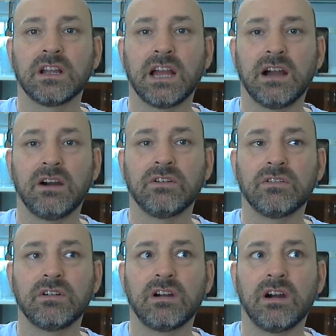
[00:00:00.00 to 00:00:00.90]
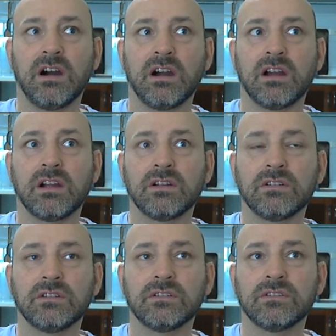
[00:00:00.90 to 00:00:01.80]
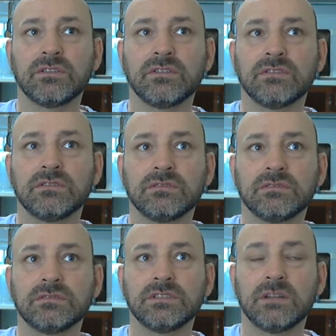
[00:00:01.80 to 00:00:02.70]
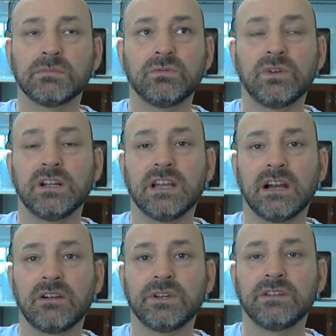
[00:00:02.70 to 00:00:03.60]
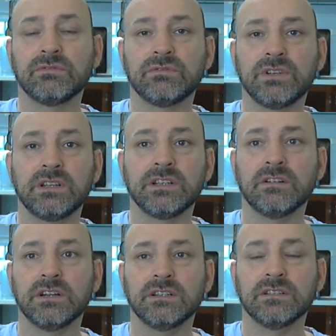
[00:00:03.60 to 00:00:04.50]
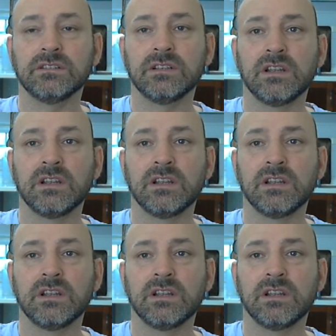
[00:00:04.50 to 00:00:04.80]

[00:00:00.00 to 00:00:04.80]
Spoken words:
Number one, how are we really going to